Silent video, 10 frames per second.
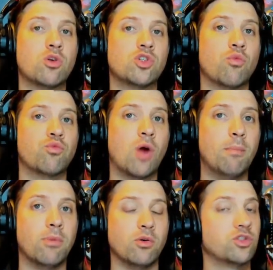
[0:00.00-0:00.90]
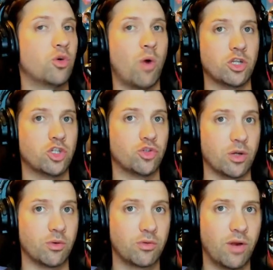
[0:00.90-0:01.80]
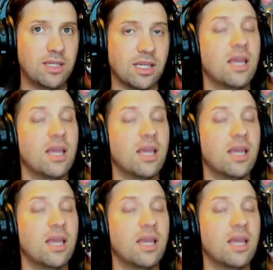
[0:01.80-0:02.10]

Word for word: Rumble to watch A Drink With Crazy.